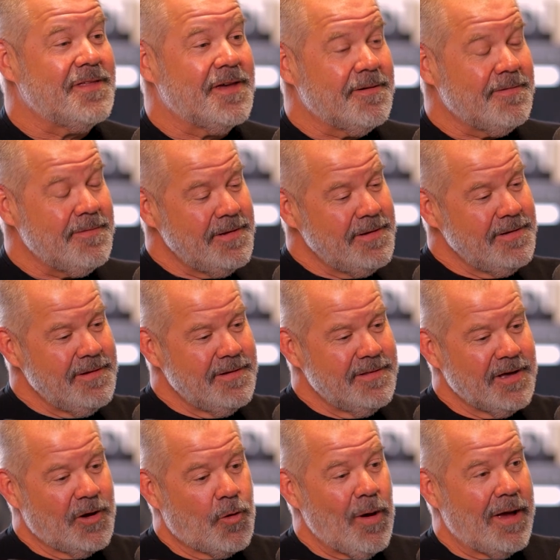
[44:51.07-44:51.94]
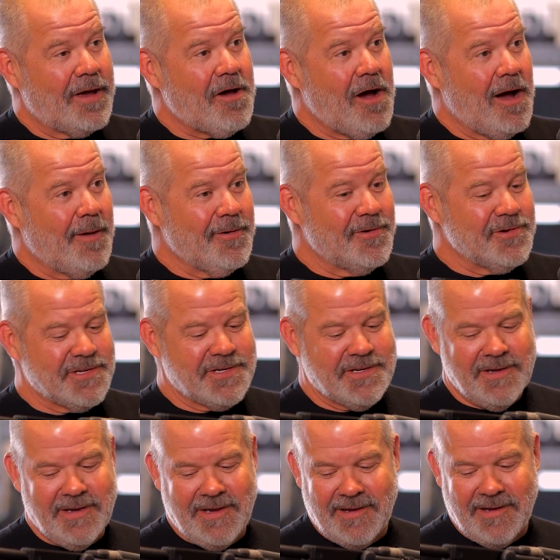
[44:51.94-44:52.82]
The quick
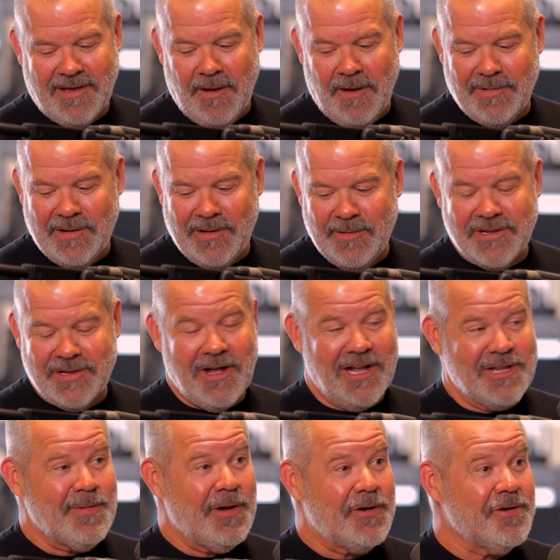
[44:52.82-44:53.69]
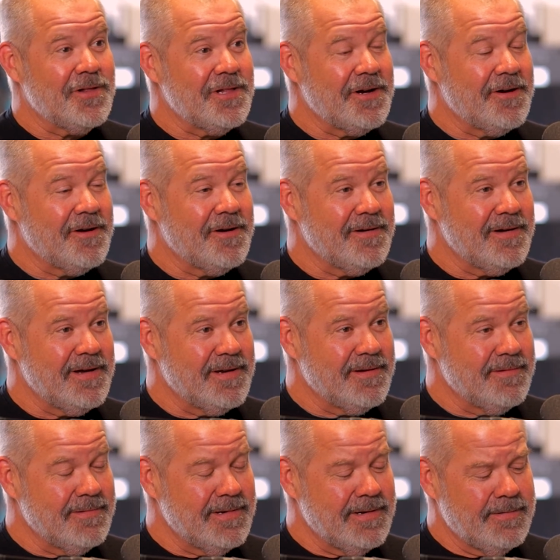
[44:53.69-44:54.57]
commerce company we talked about earlier
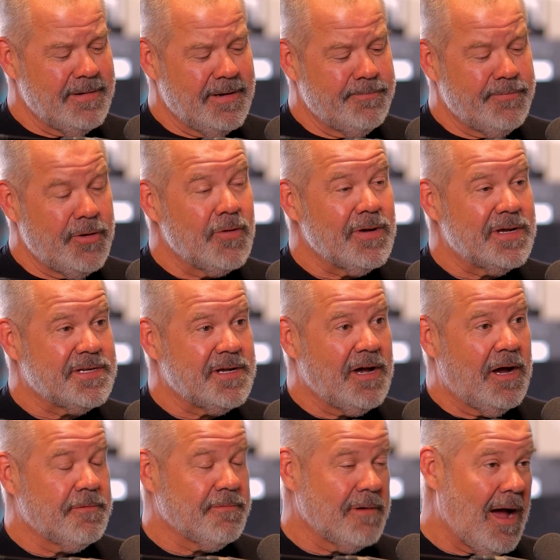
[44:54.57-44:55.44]
in Bogota,